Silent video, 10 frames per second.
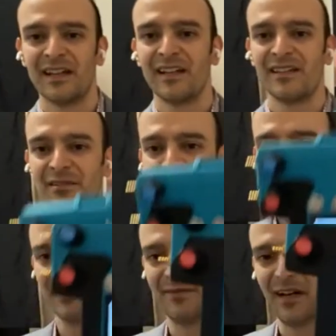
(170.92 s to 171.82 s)
So
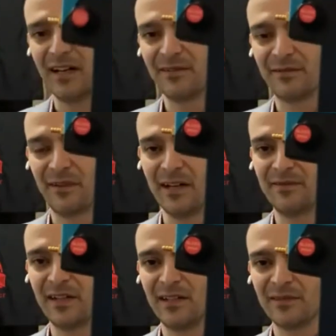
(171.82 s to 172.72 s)
here's the
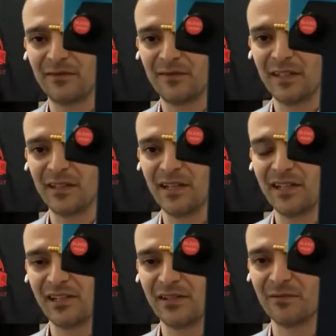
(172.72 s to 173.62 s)
5-valve
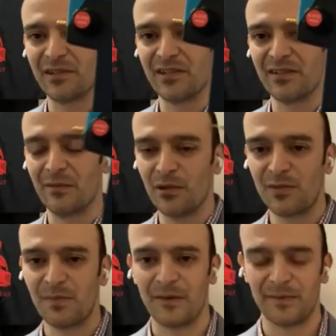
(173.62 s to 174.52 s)
configuration, which is our
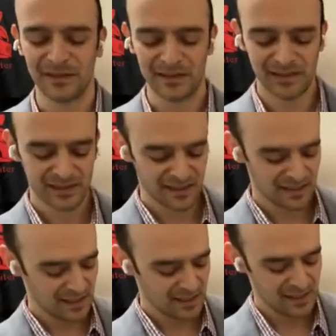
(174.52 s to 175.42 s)
most popular,
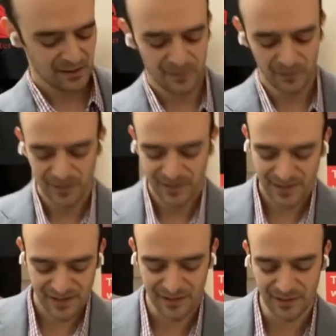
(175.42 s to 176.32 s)
but we
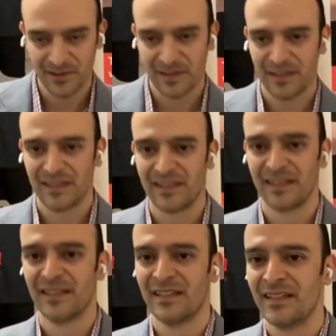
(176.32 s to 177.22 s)
also
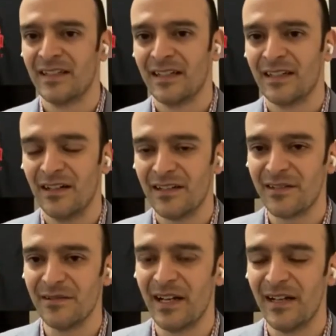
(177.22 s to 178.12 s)

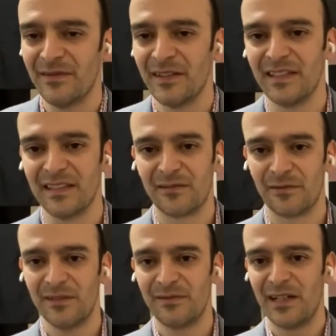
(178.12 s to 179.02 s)
have a
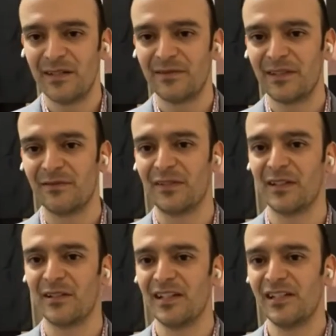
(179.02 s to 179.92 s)
3-valve
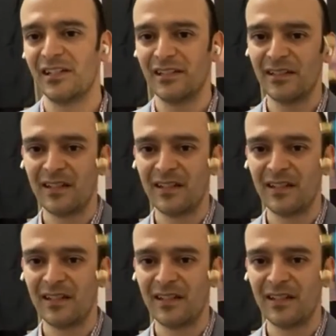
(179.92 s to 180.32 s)
configuration,